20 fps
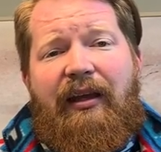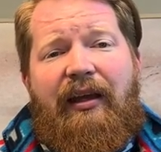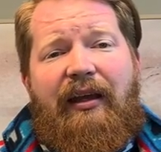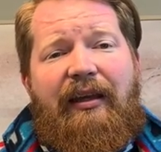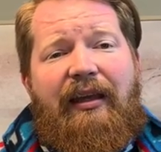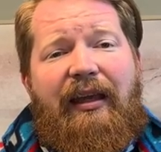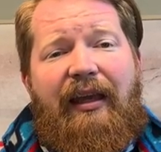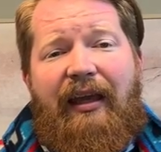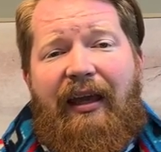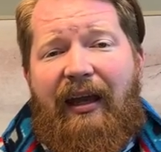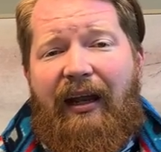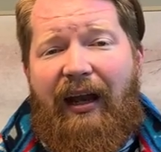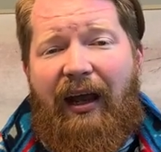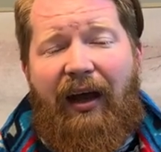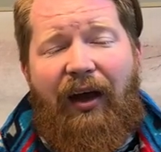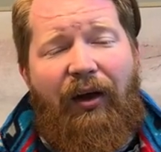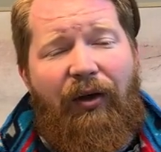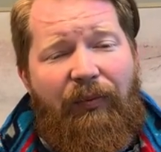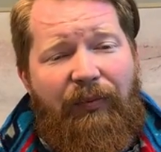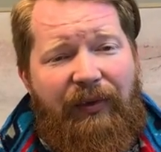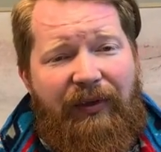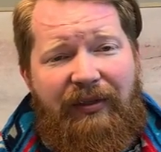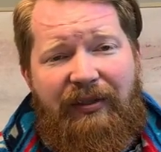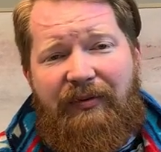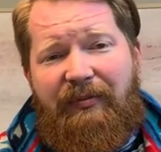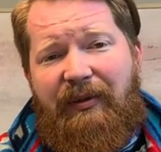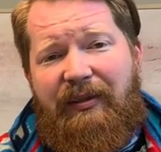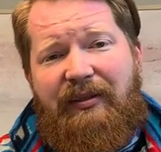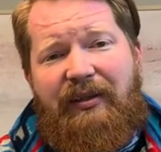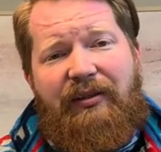Again, I hope this
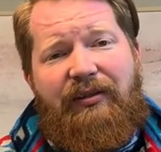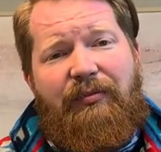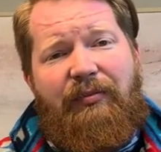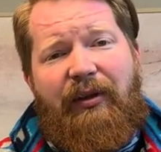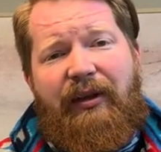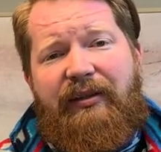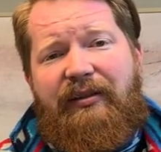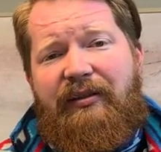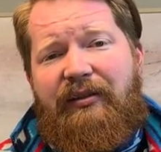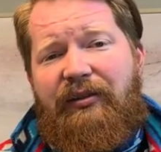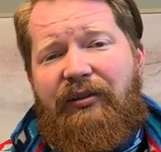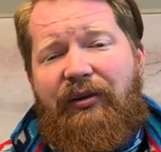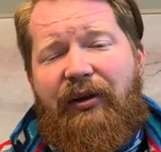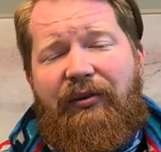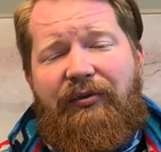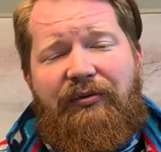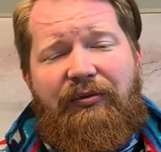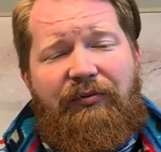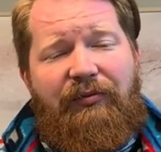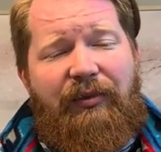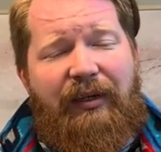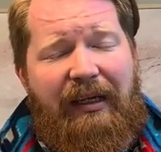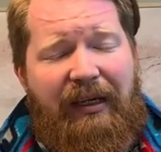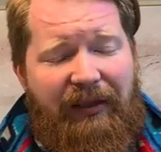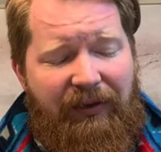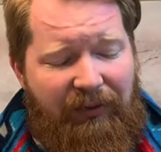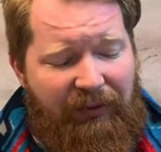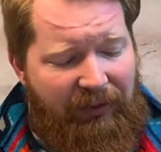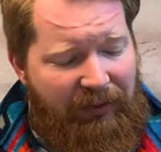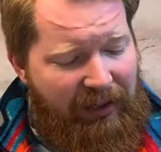has been such a blessing to you. I was
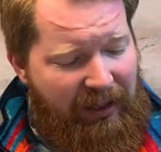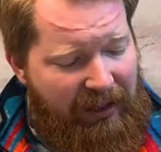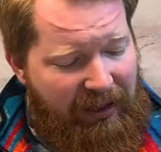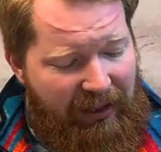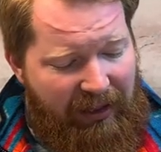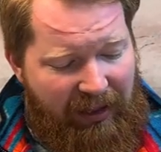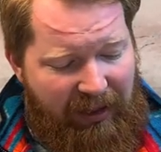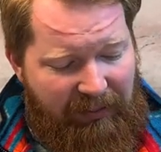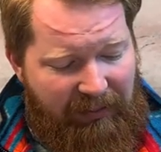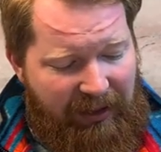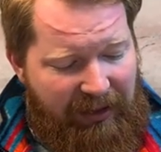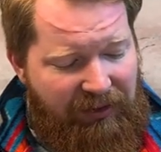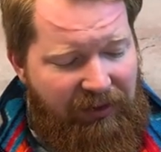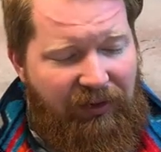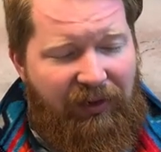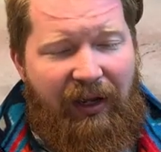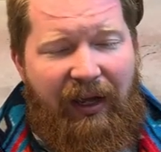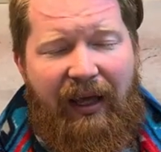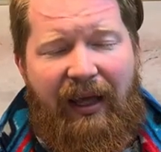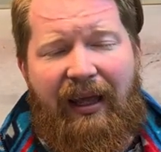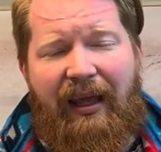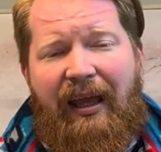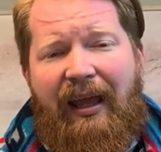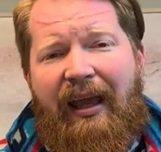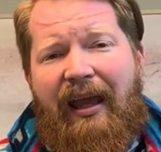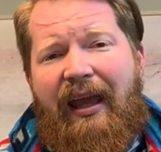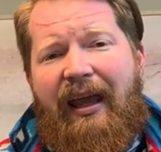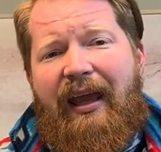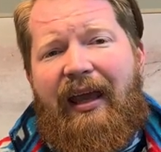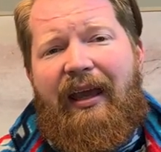reading through it yesterday,
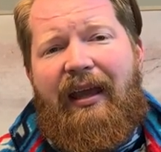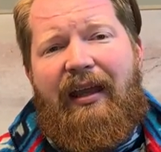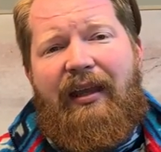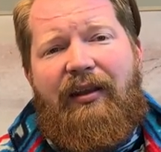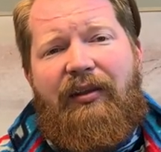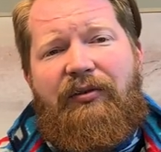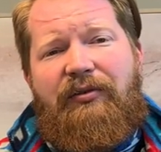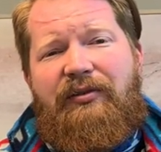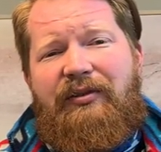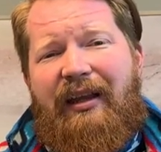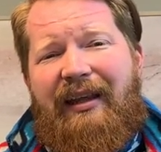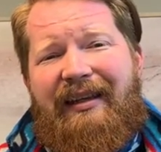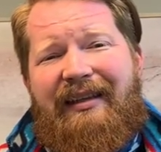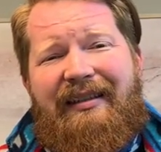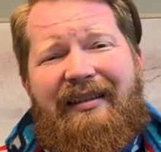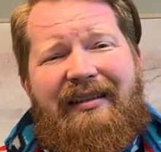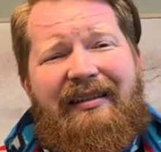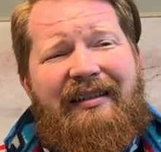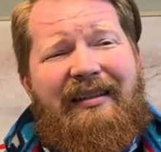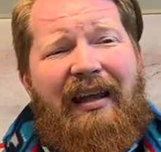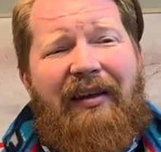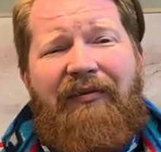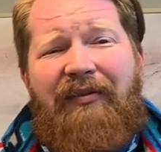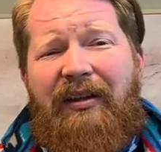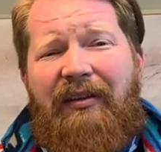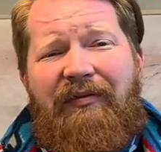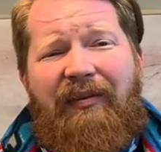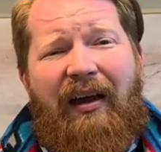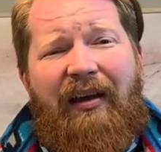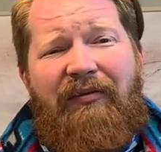and there's like
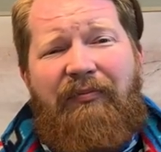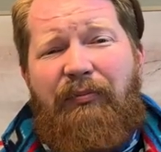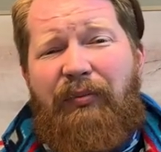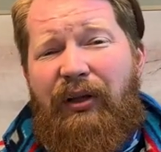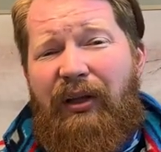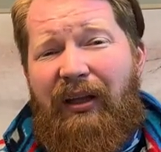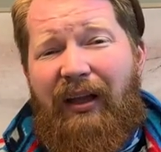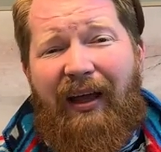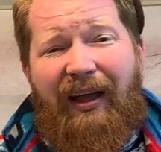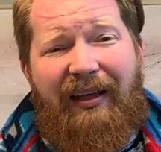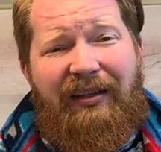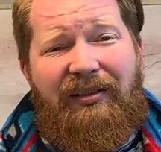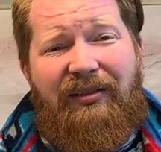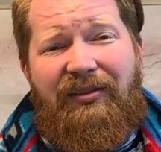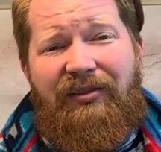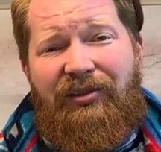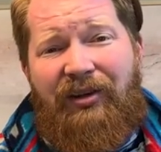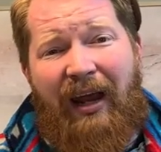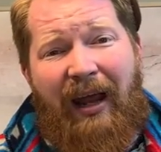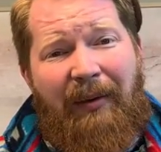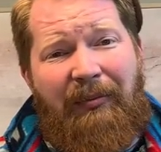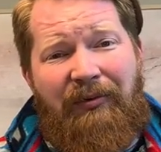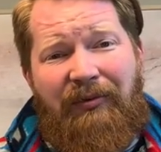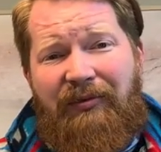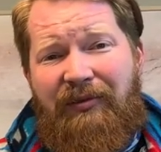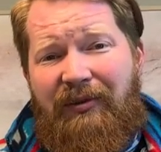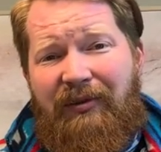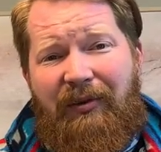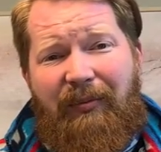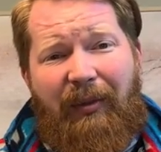75 plus
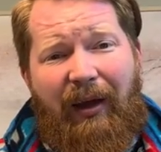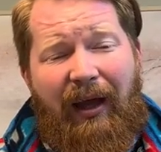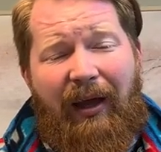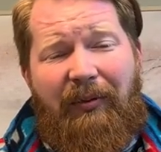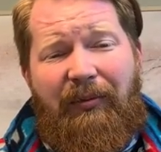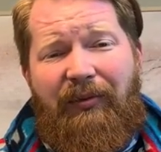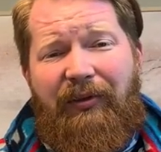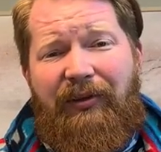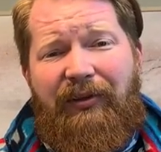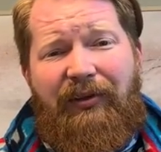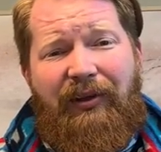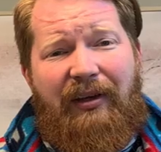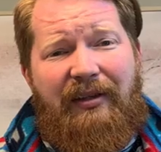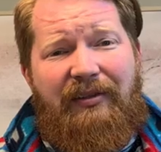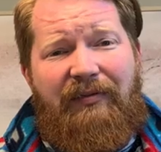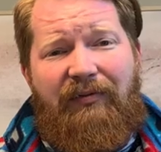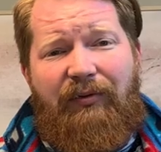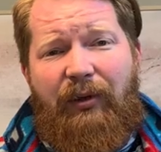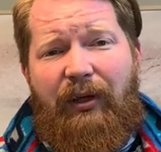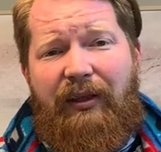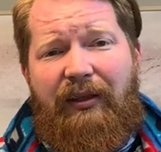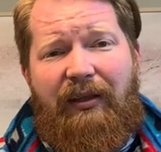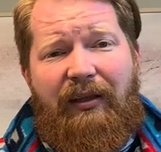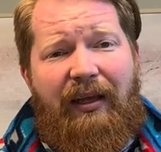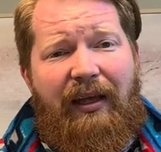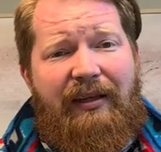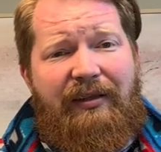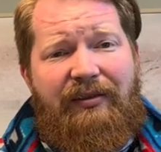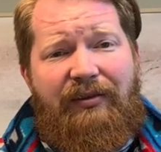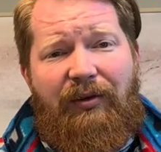chapters of the Bible that you guys have read in the
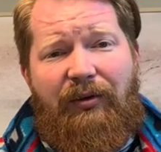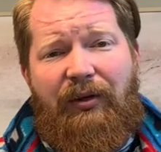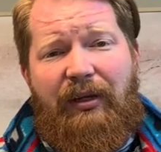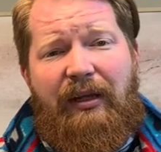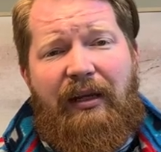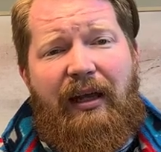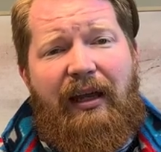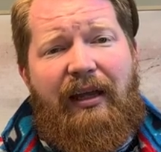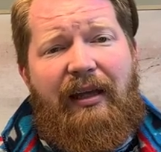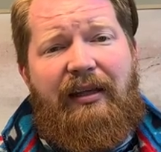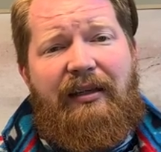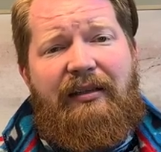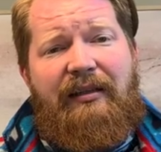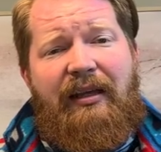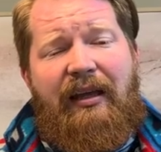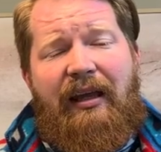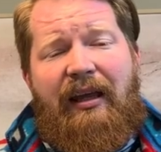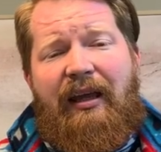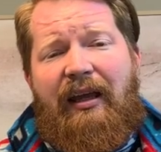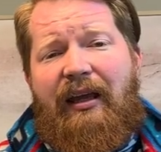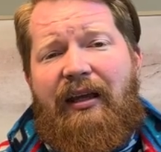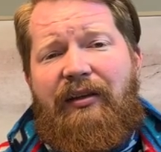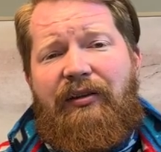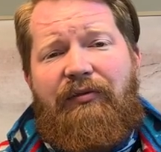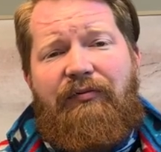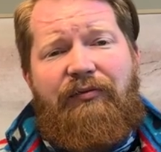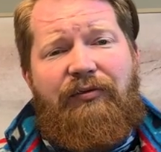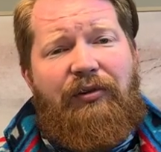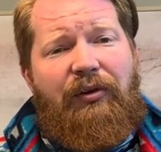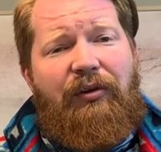last 30 days, and
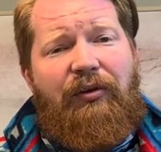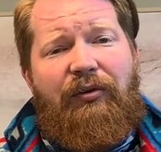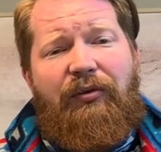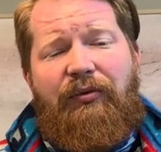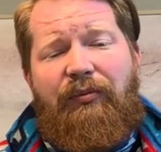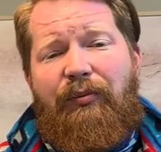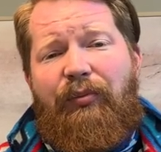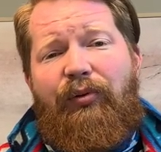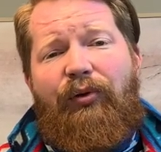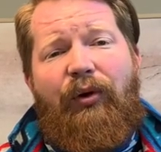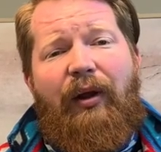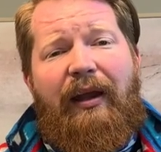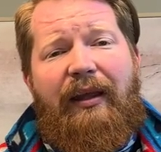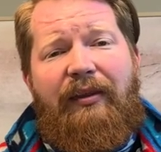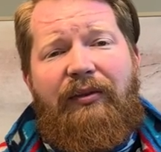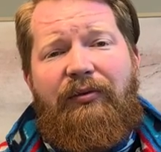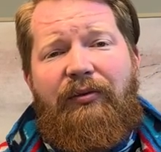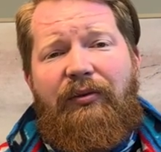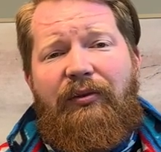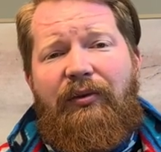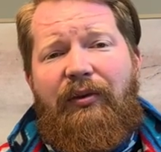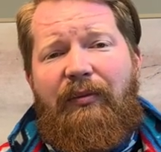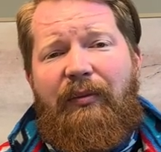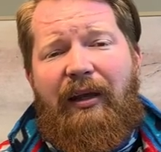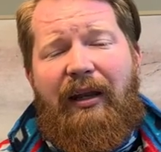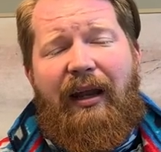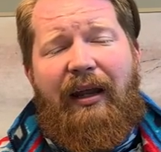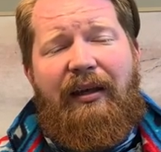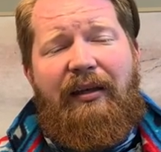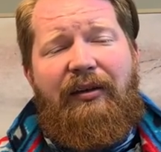you've journaled and prayed through them,
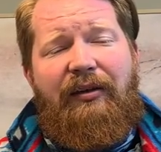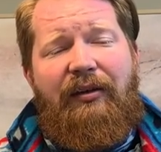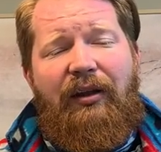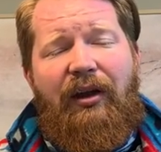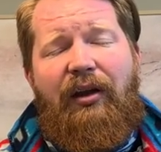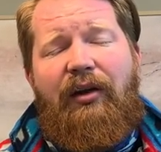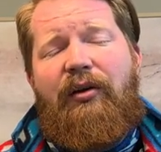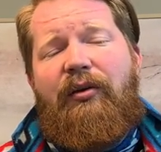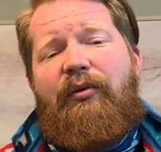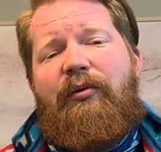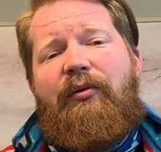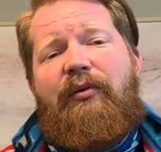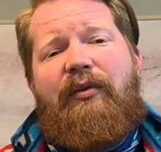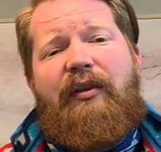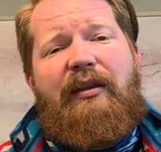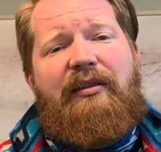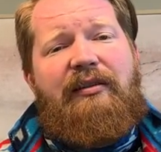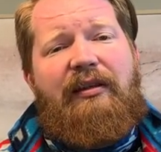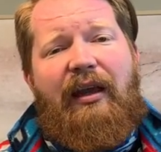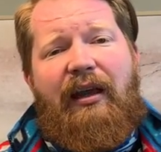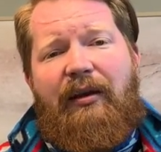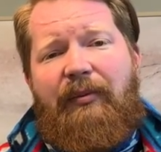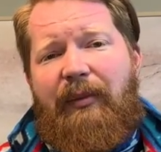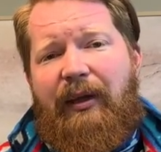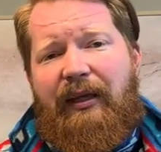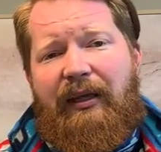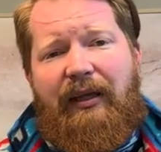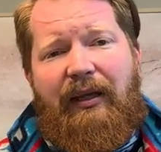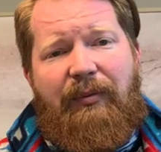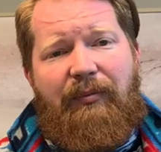and I know that's got to
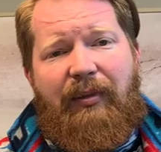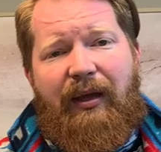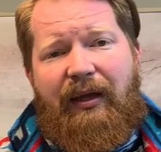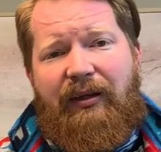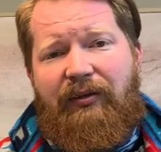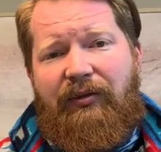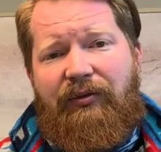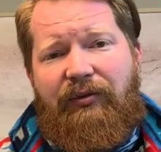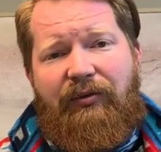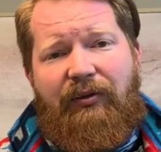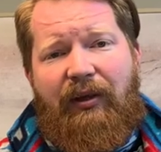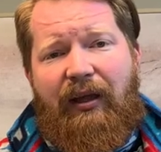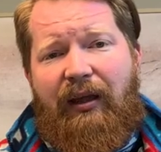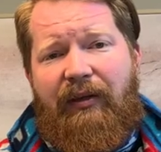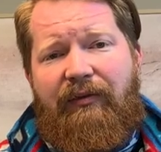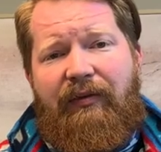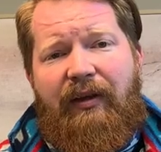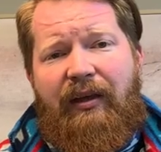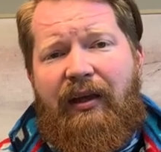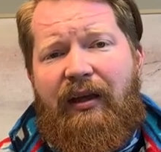make an impact on your life.